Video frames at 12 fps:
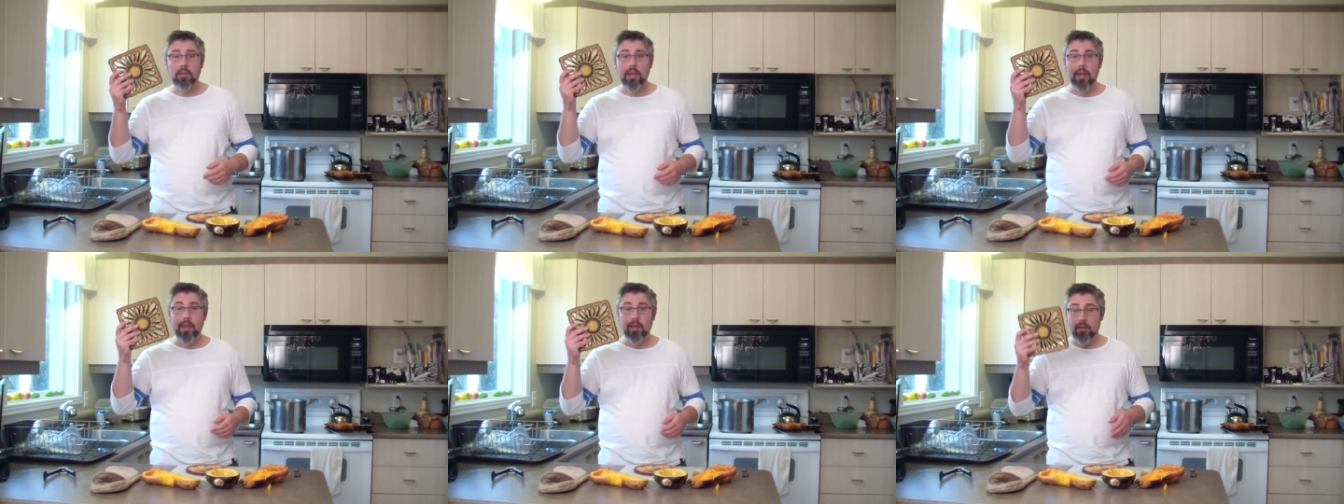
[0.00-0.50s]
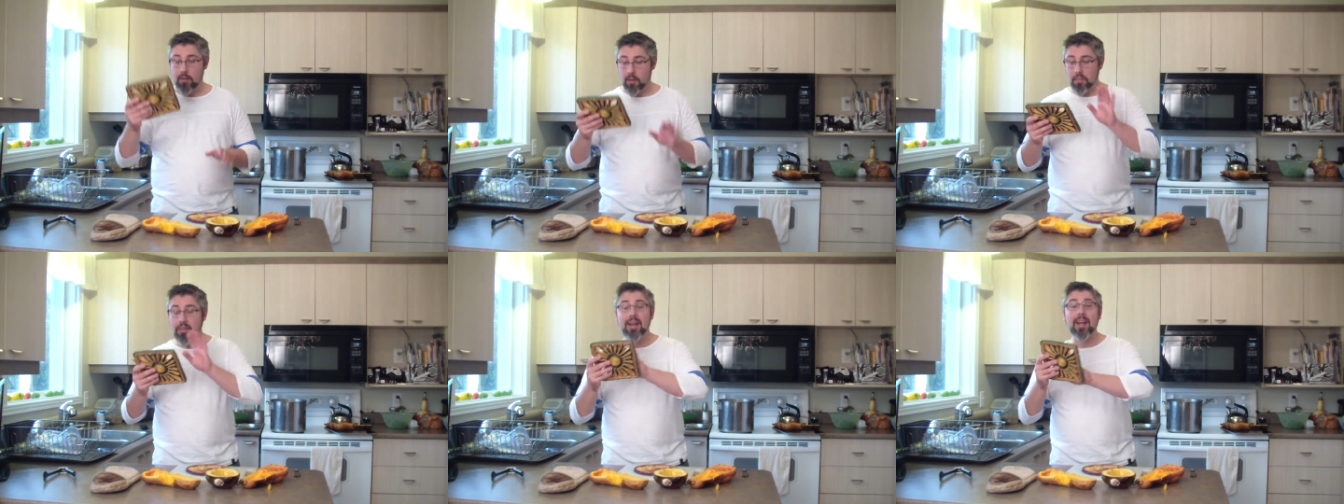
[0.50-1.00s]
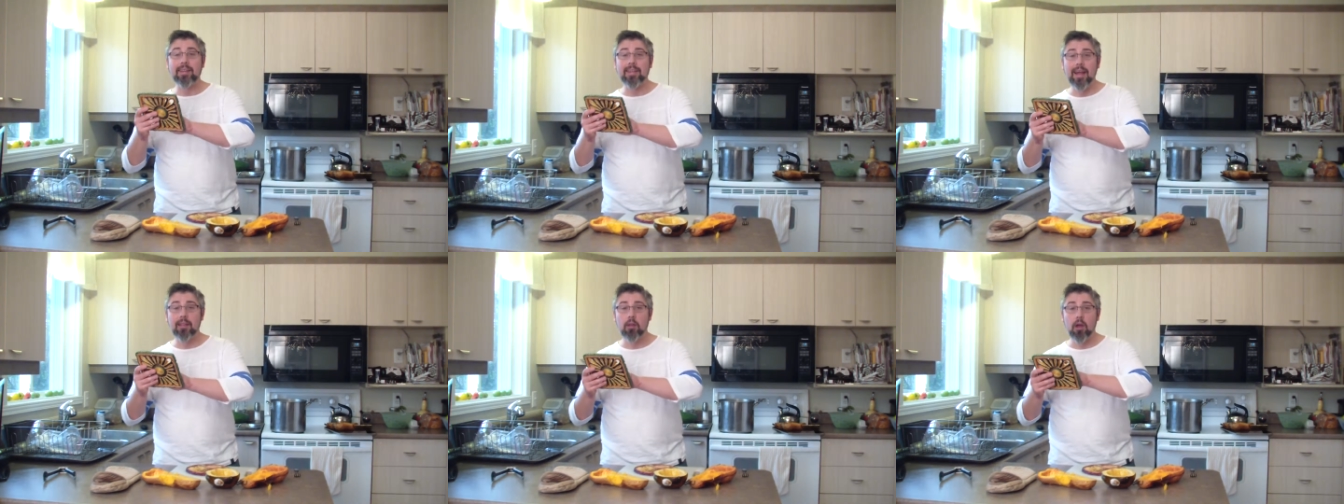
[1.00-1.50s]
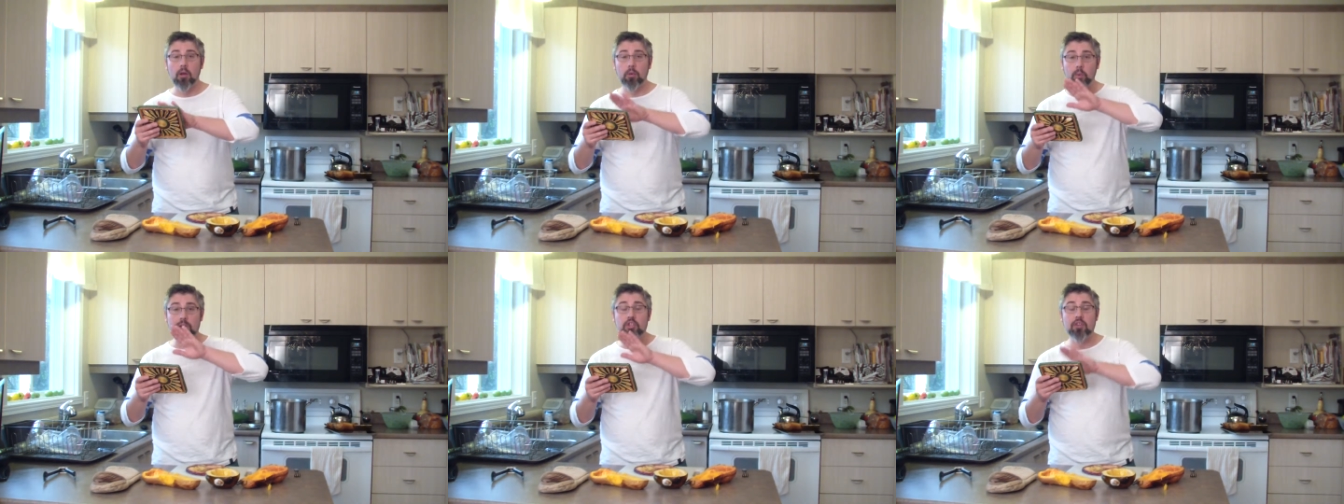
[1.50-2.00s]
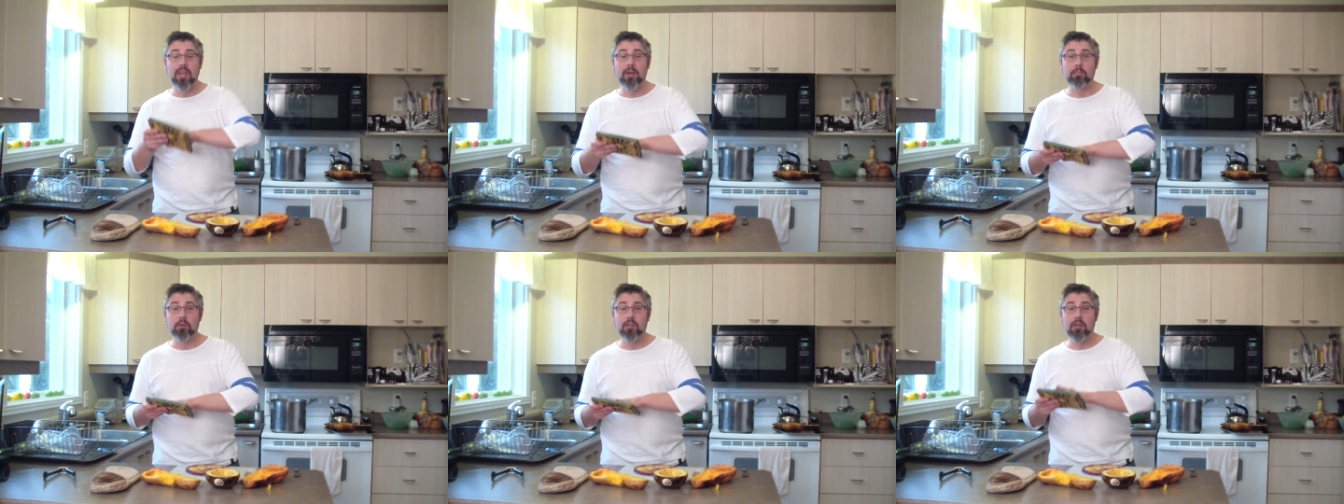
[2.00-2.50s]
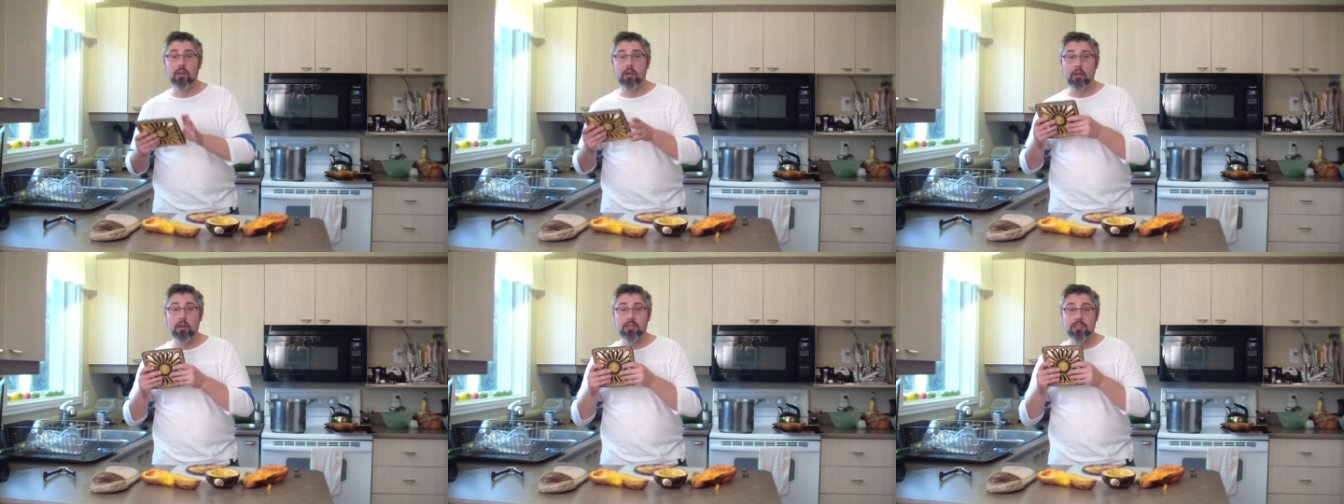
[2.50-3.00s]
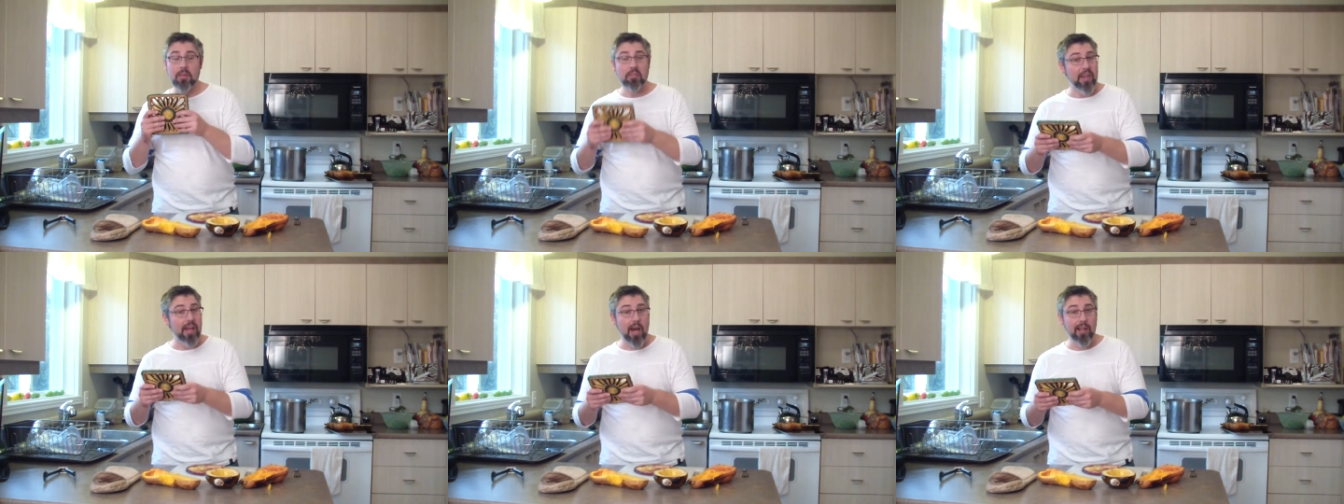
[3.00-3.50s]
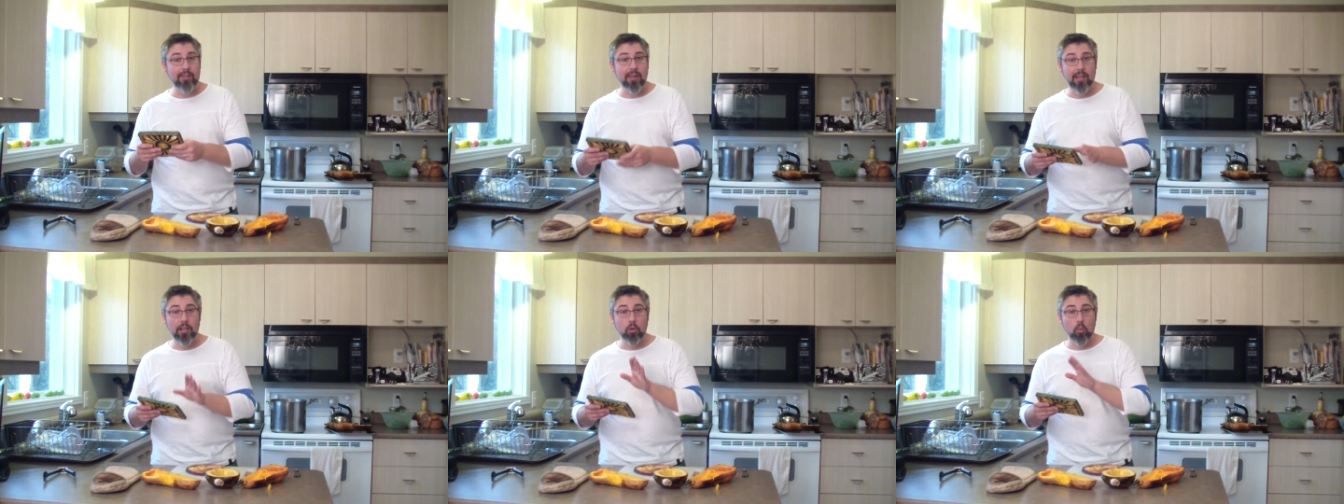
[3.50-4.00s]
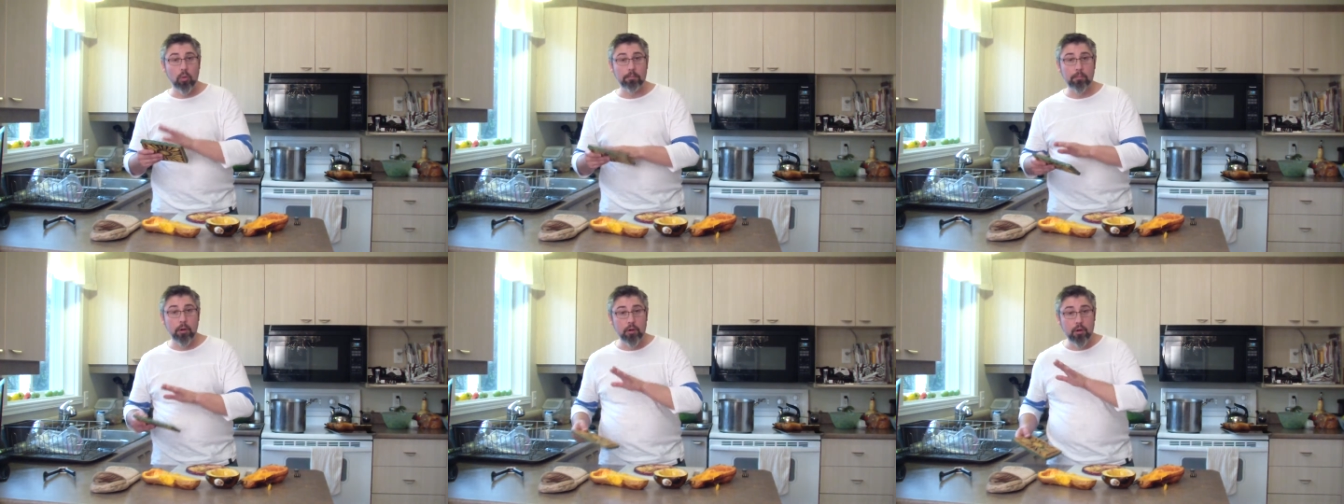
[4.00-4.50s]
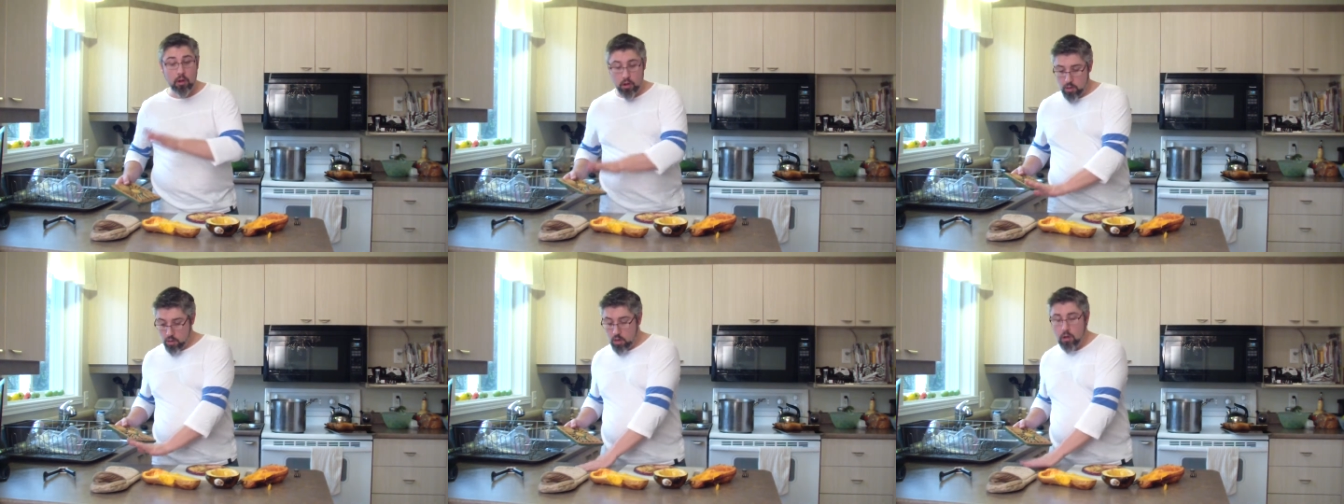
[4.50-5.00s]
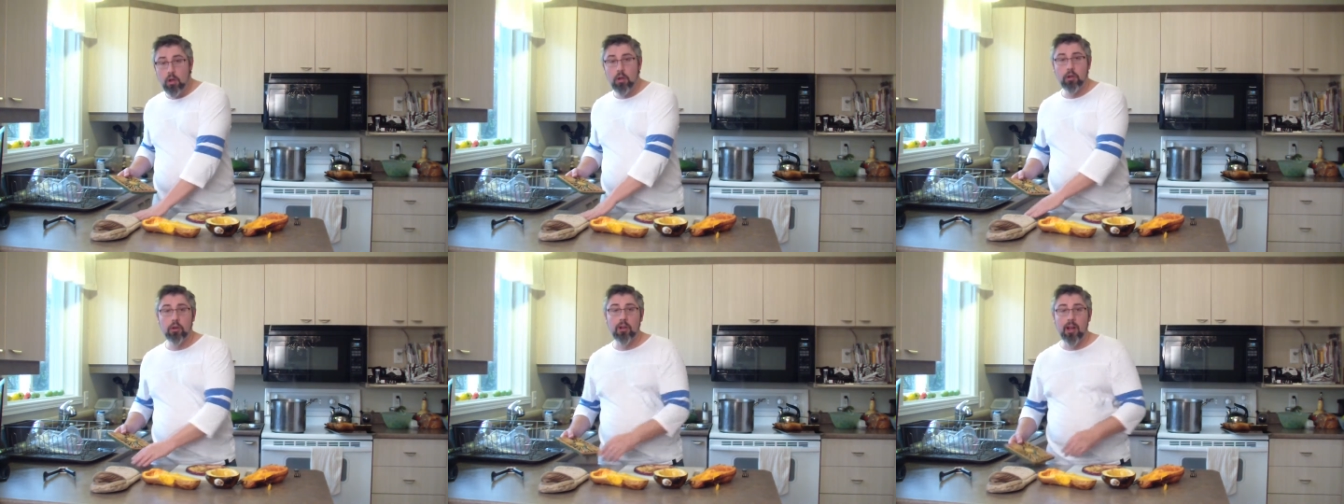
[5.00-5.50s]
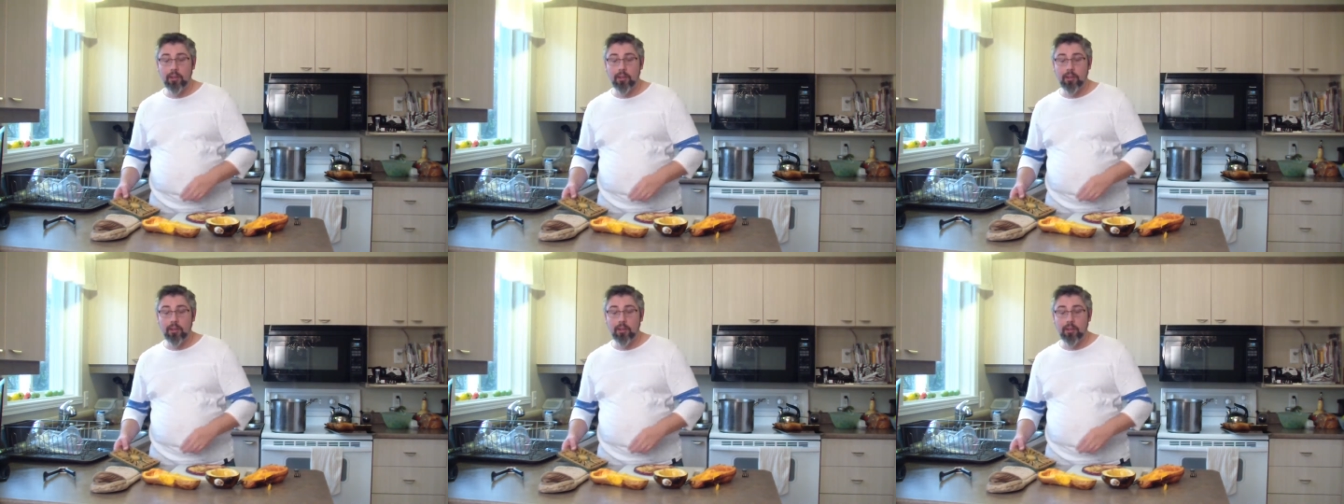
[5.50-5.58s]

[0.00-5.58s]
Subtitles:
take a thing like that on which you can put something hot and you won't burn your